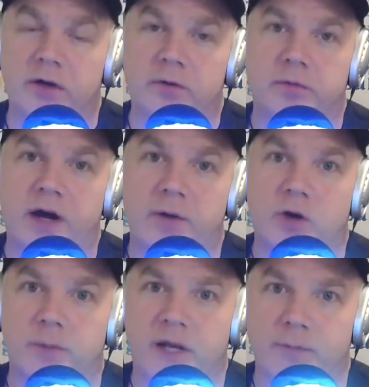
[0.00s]
of I
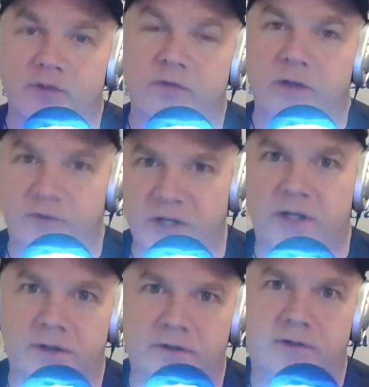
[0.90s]
Want My MTV, dun,